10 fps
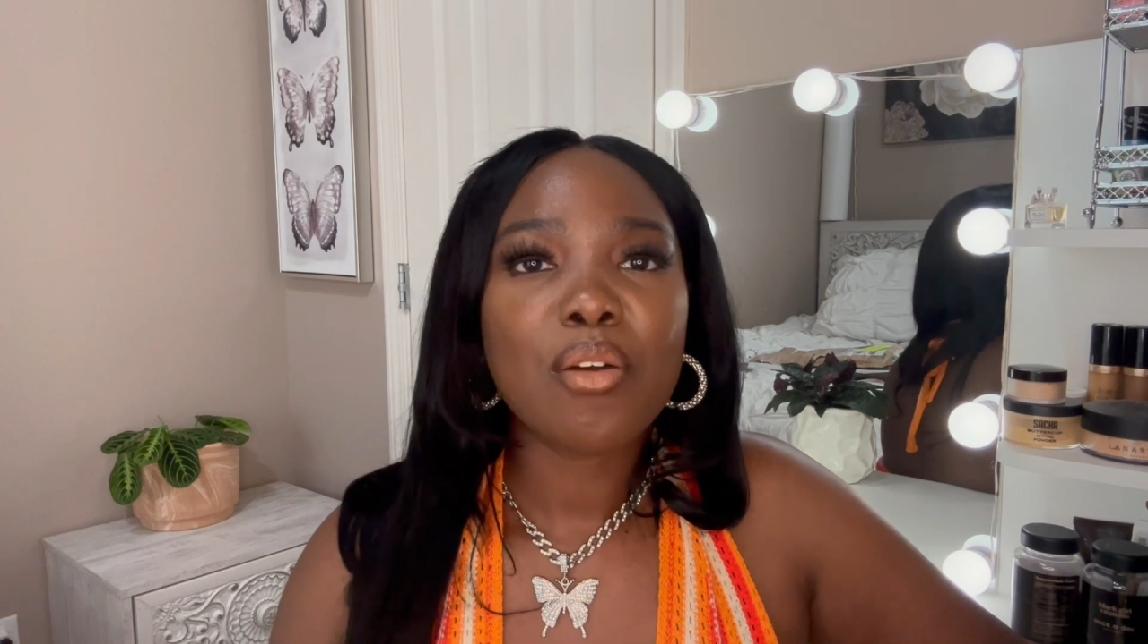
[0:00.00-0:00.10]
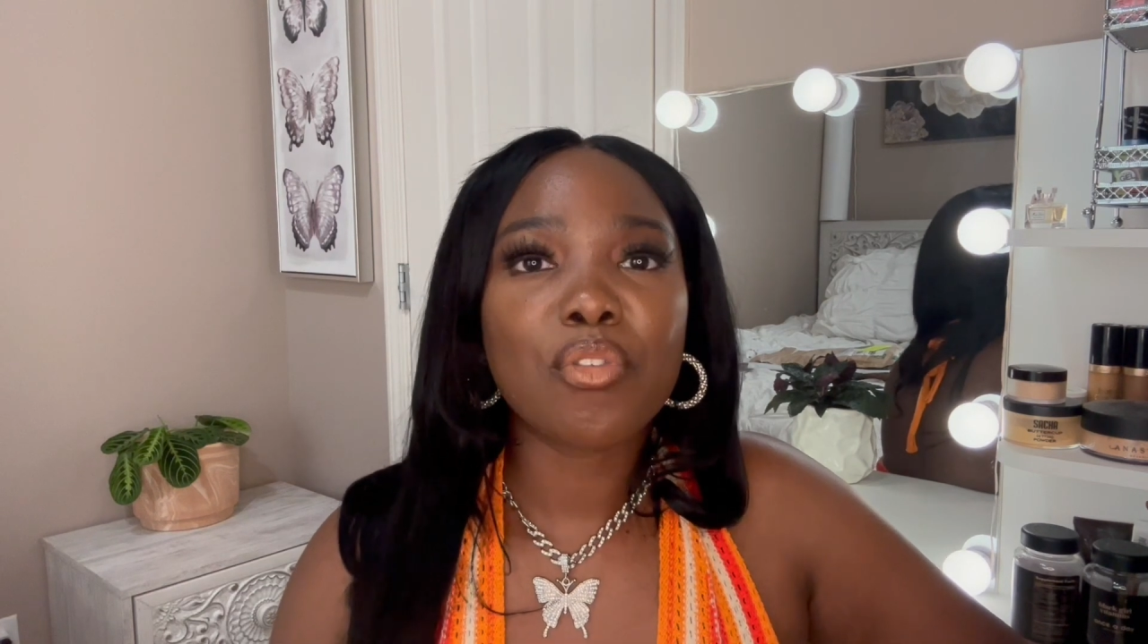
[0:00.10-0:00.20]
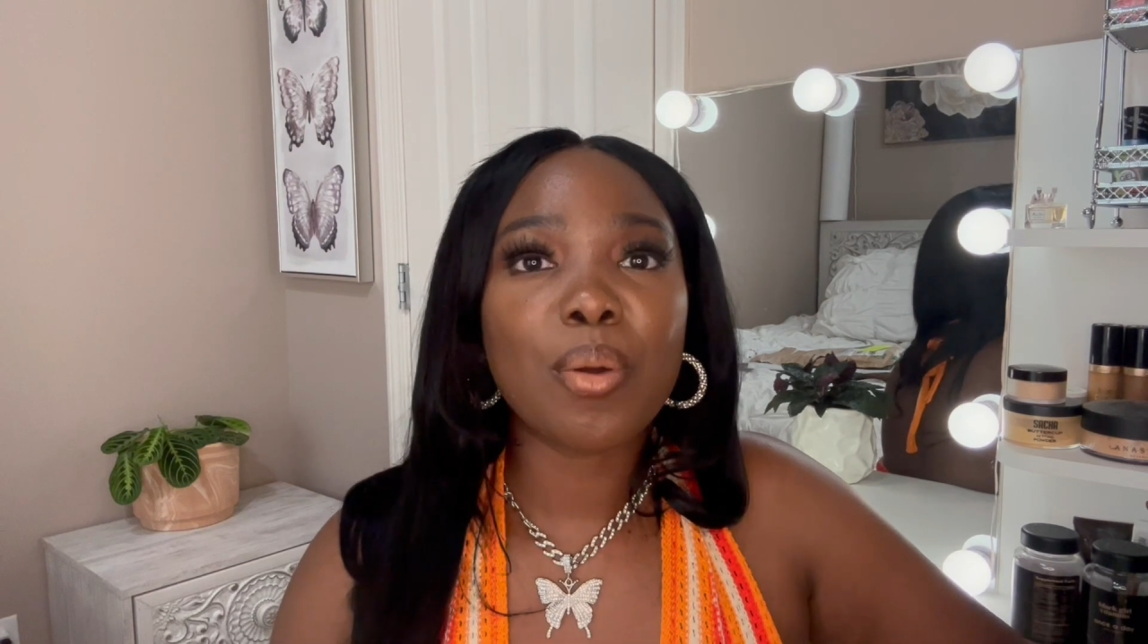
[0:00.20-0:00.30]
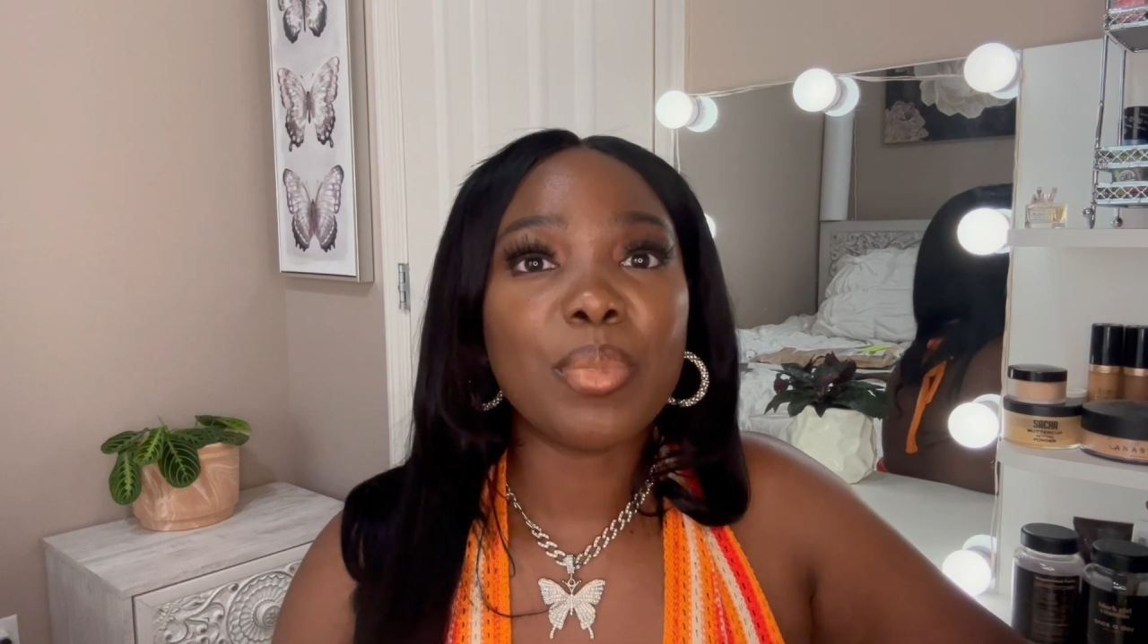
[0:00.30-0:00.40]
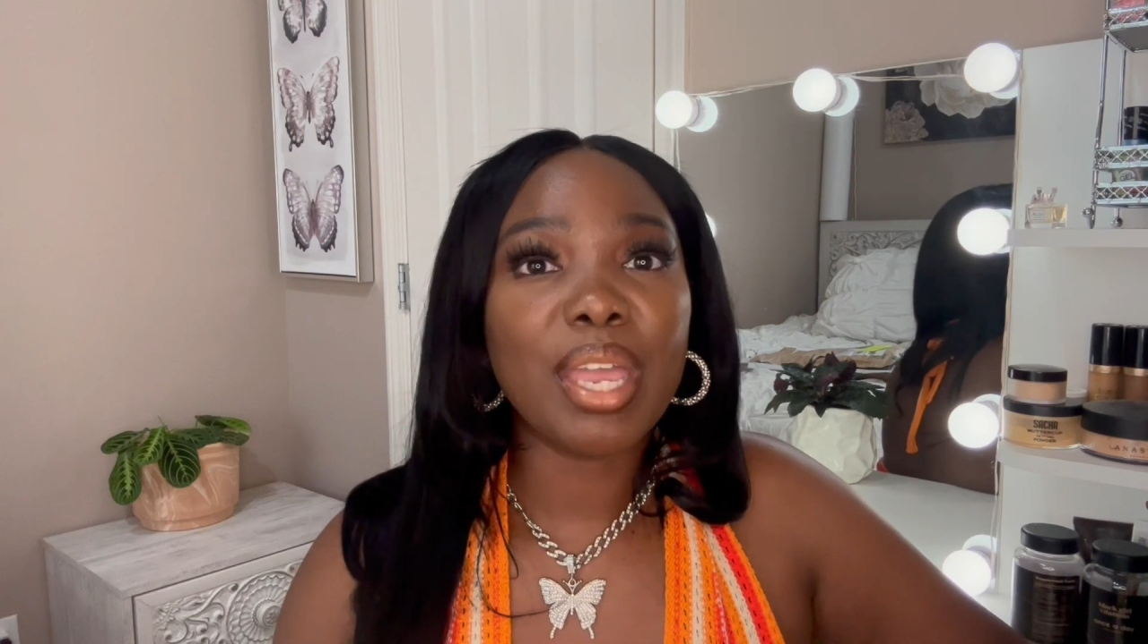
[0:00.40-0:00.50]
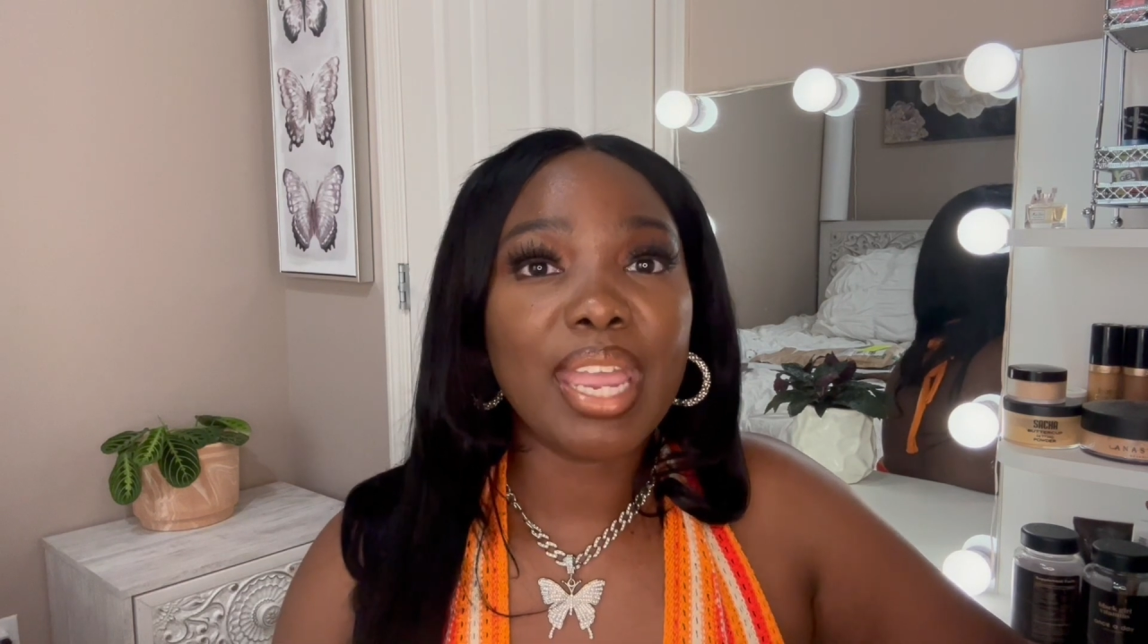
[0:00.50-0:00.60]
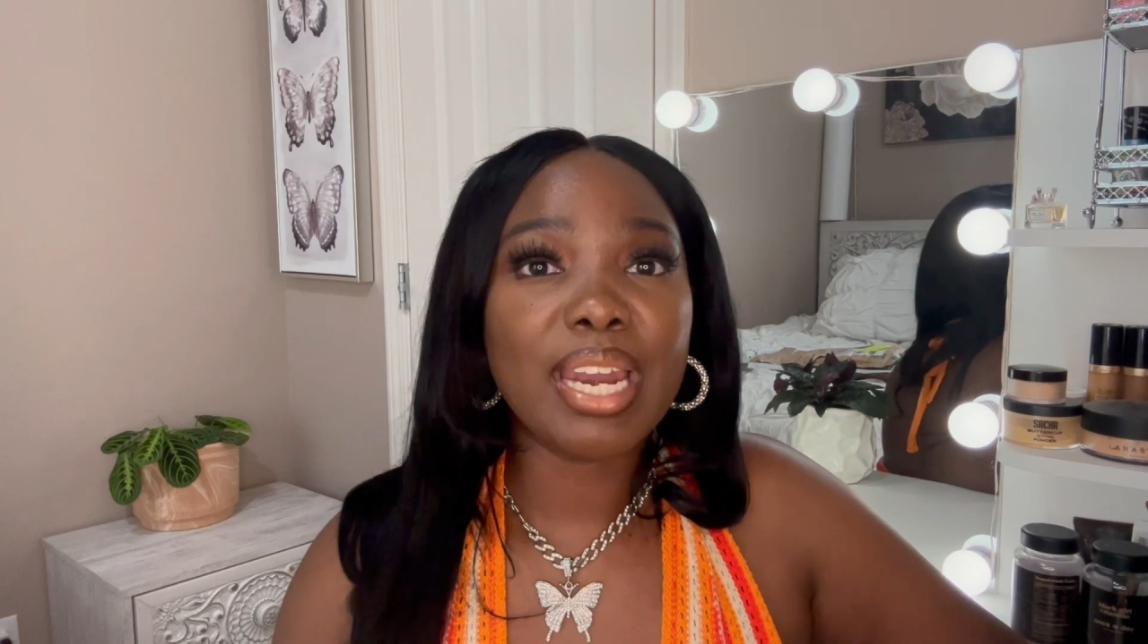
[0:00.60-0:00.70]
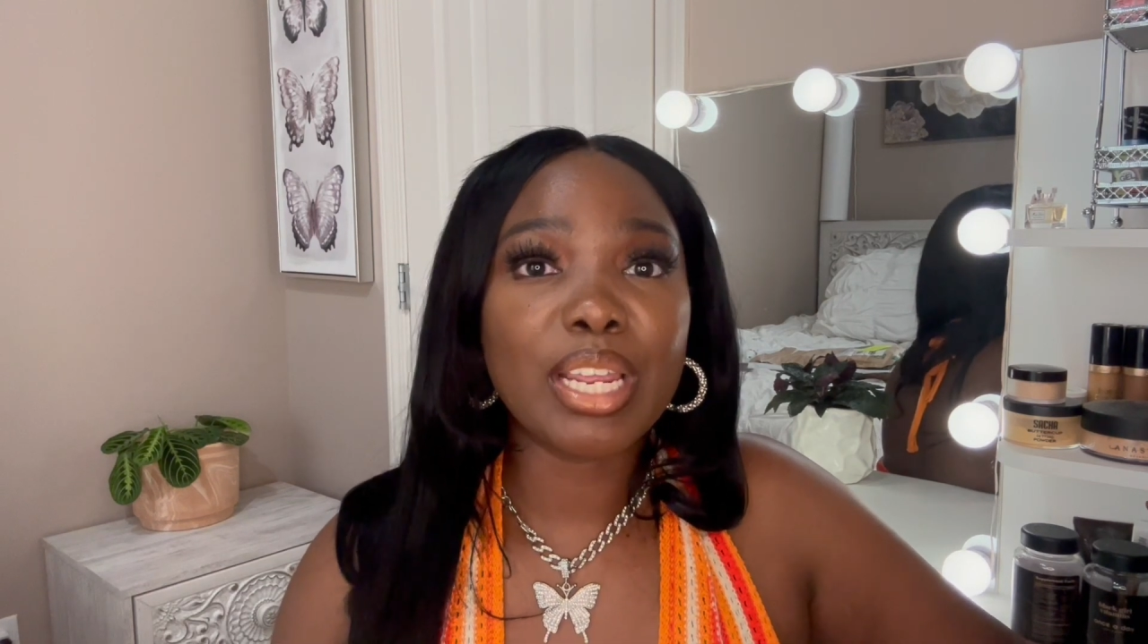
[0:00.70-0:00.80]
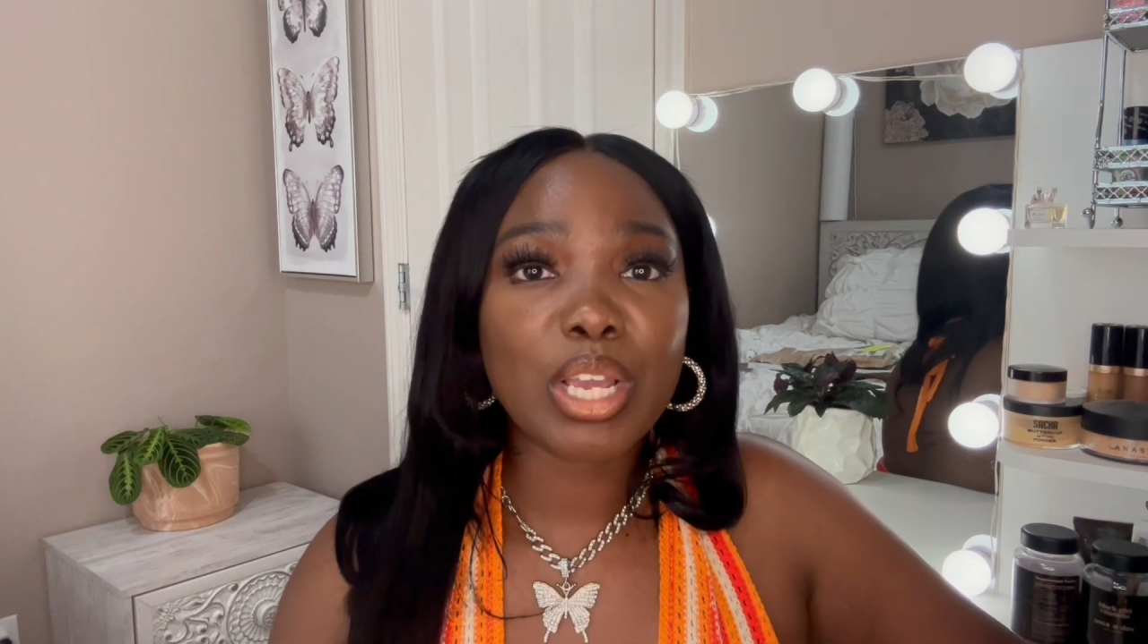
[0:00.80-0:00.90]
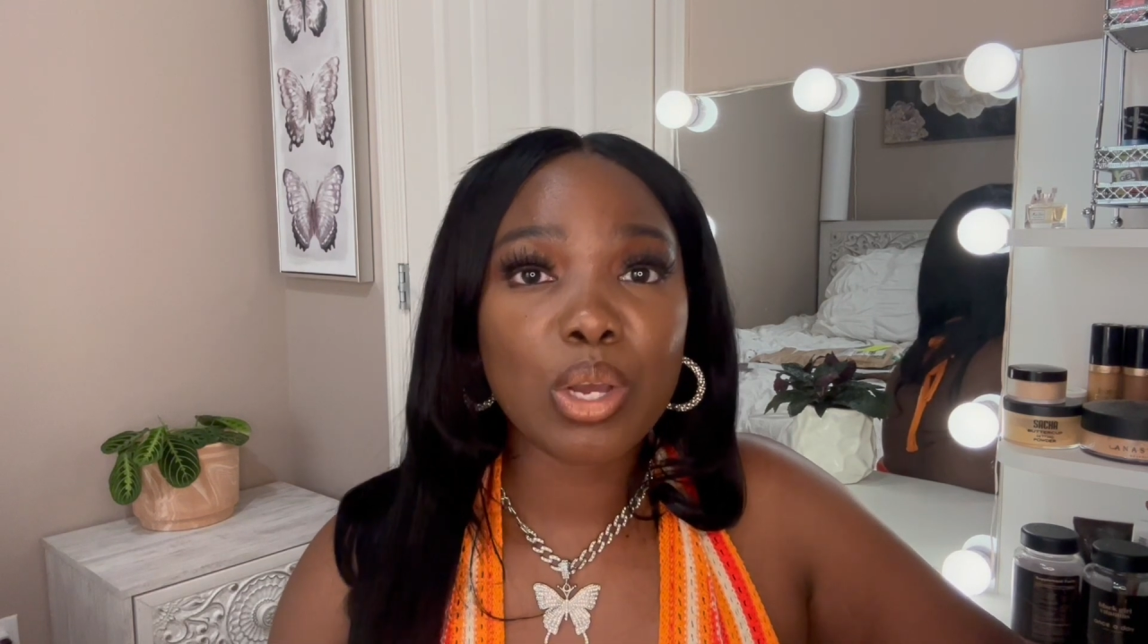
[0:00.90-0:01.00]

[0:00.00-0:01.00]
from the Edit